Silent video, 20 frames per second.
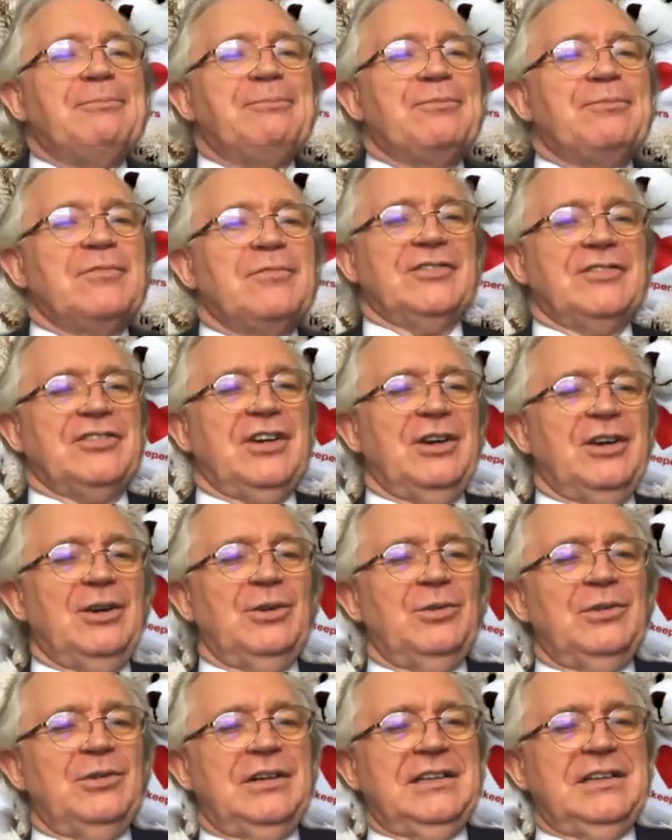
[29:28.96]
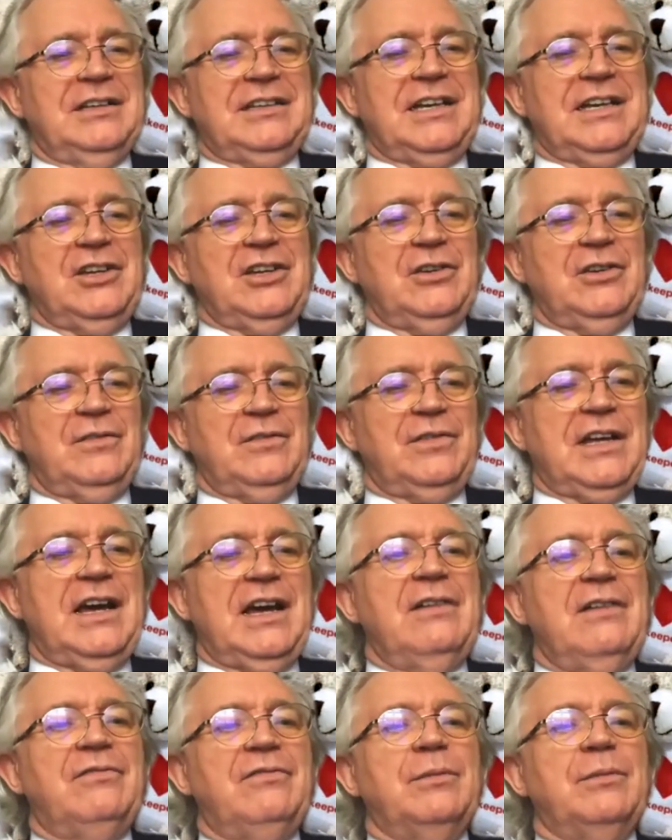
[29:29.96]
so thank you for that,
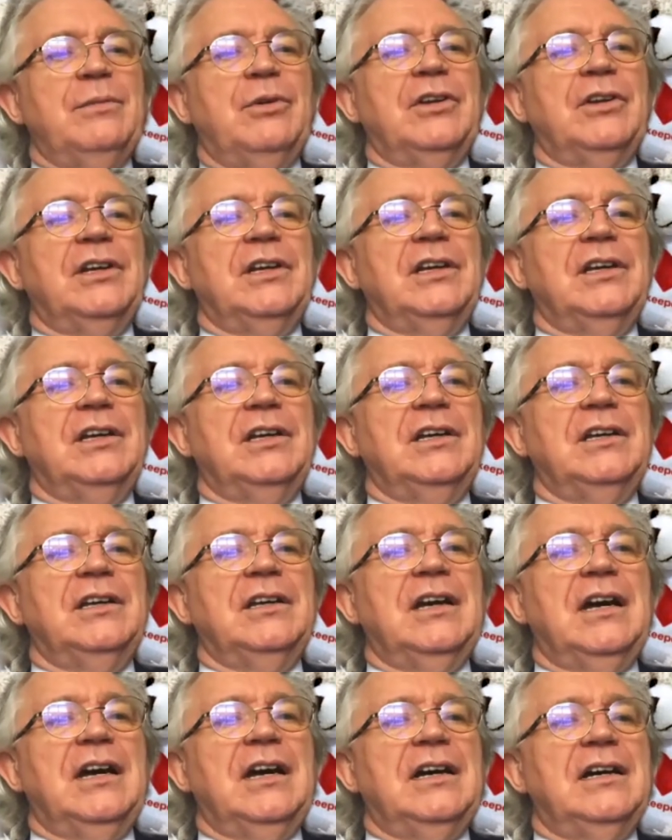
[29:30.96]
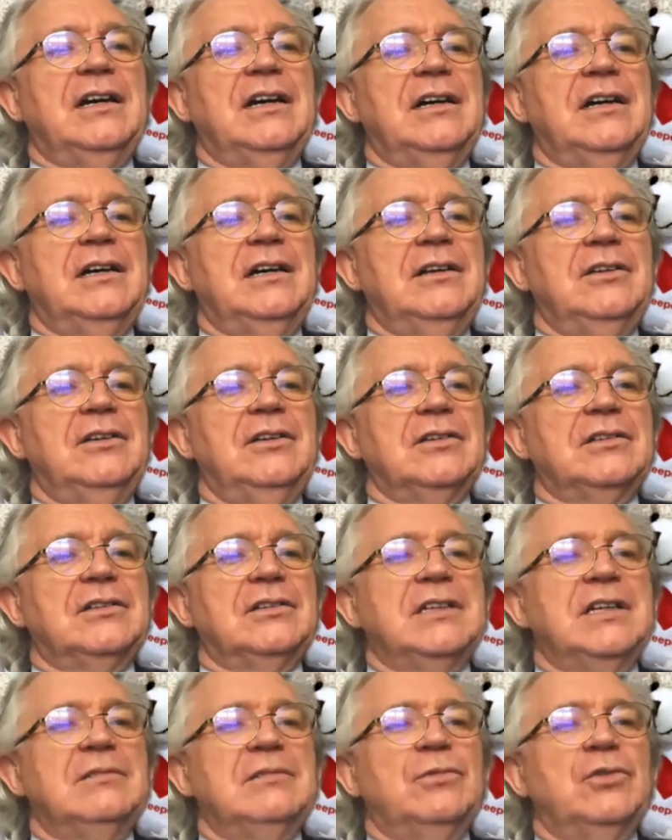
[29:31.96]
everybody. Looked
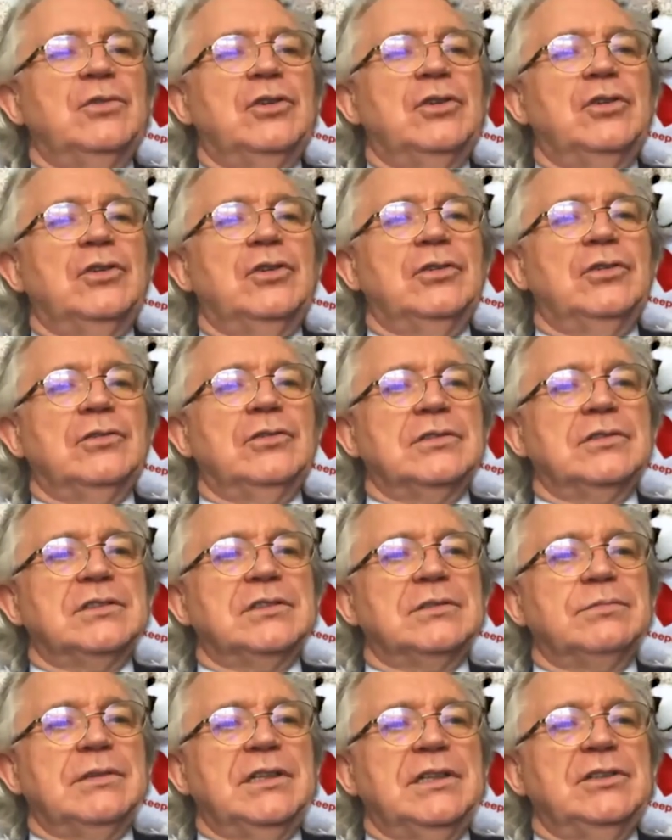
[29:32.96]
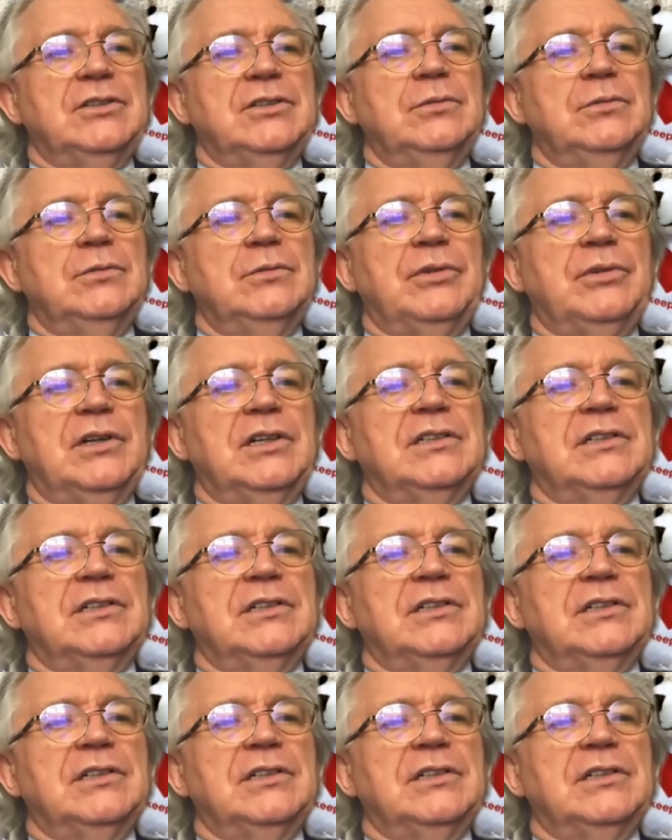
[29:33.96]
at more prior